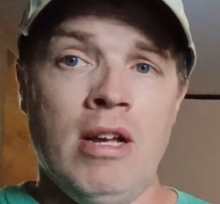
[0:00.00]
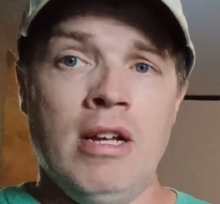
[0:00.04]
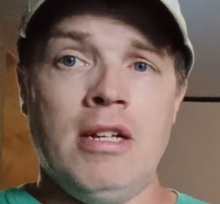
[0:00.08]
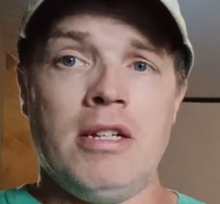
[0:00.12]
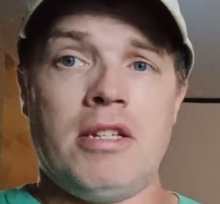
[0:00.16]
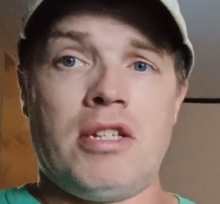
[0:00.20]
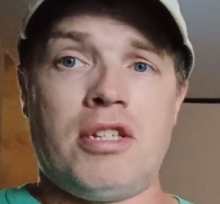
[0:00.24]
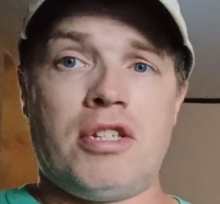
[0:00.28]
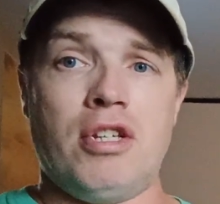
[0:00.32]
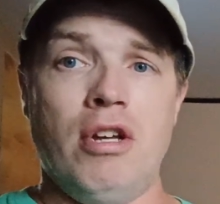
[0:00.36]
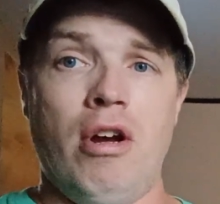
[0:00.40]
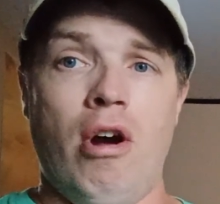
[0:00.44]

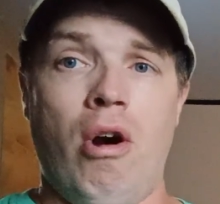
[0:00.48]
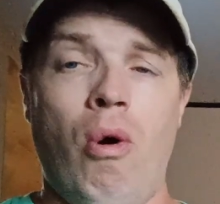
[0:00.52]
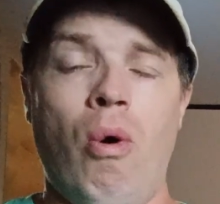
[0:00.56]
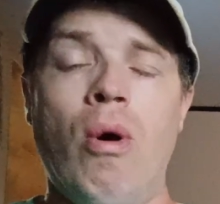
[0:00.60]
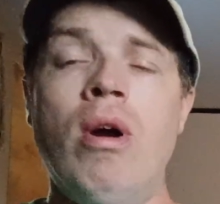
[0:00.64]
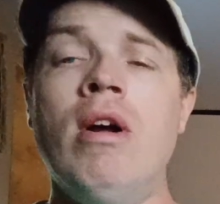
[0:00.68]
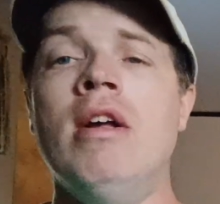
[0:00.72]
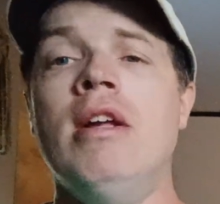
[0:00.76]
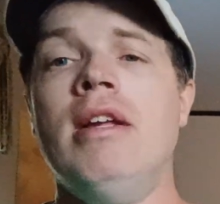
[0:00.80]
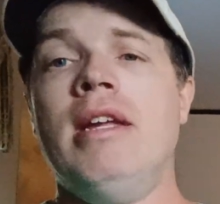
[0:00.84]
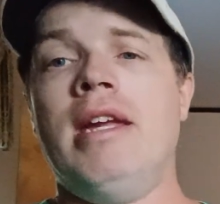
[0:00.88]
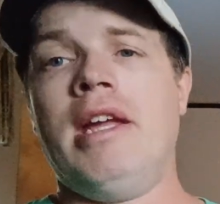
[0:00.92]

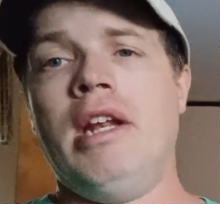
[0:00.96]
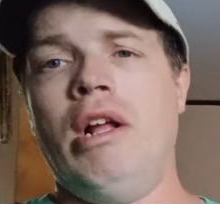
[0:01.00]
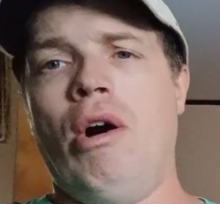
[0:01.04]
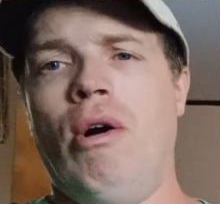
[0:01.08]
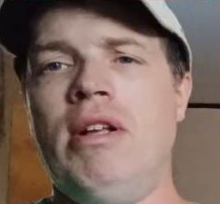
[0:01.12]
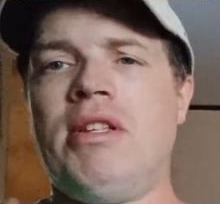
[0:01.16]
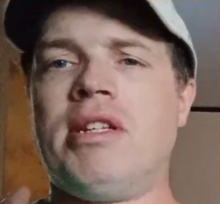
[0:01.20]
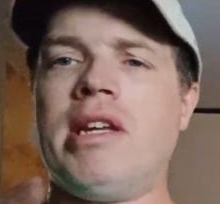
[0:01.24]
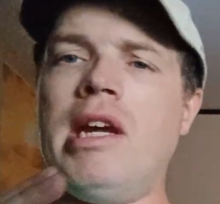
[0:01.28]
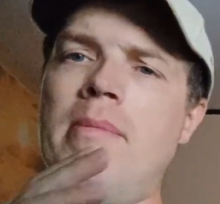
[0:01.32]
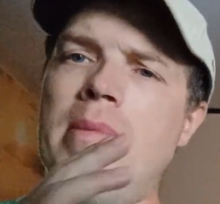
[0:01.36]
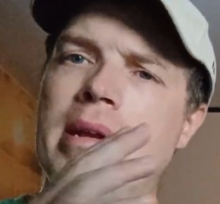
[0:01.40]
So,
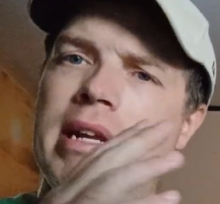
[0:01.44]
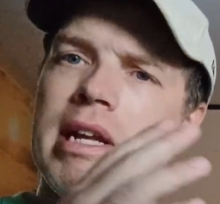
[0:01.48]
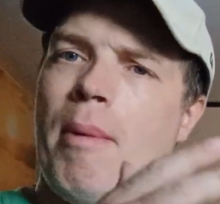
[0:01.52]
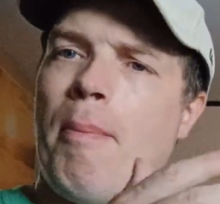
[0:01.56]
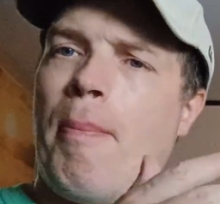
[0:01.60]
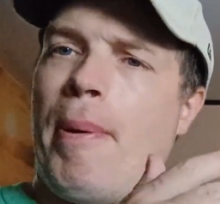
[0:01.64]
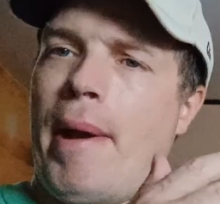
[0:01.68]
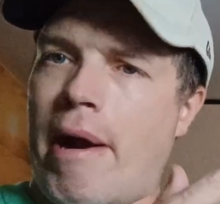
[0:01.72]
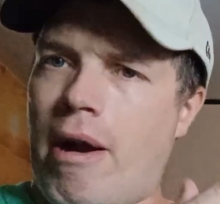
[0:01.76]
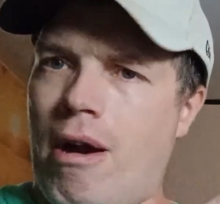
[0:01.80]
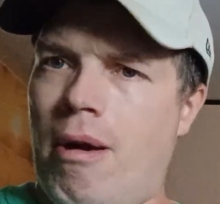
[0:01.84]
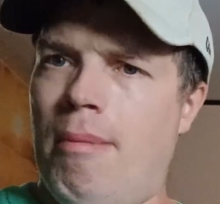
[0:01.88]
it's going to be
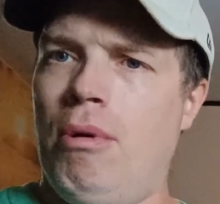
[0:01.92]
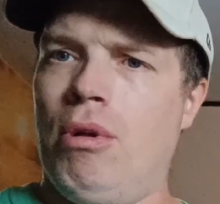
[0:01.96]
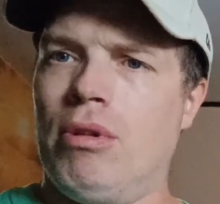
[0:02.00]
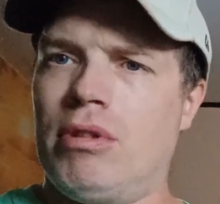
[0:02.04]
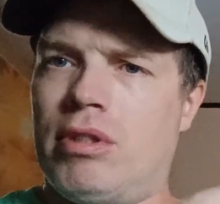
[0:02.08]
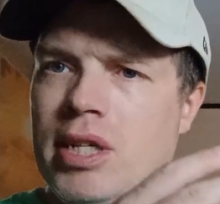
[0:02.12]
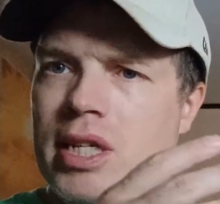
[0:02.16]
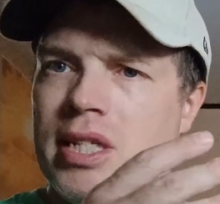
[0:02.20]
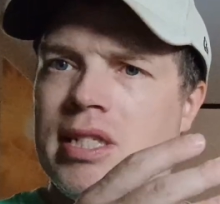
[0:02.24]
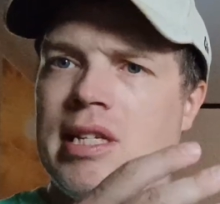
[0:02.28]
comparable to,